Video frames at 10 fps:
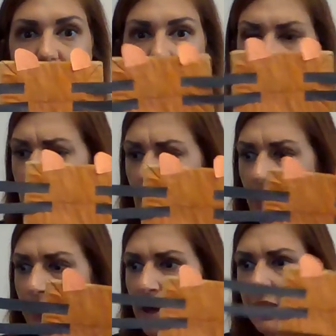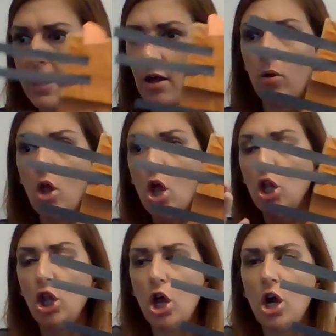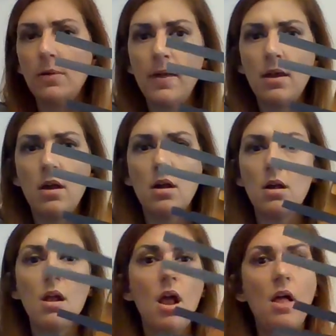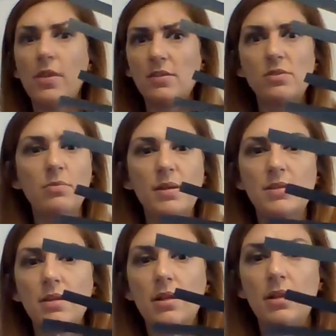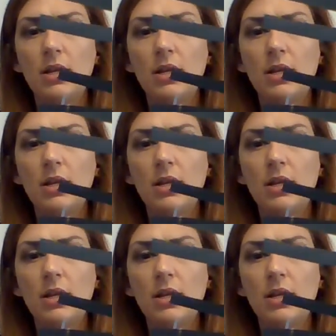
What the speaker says: If you don't like how long they are, that's no big deal.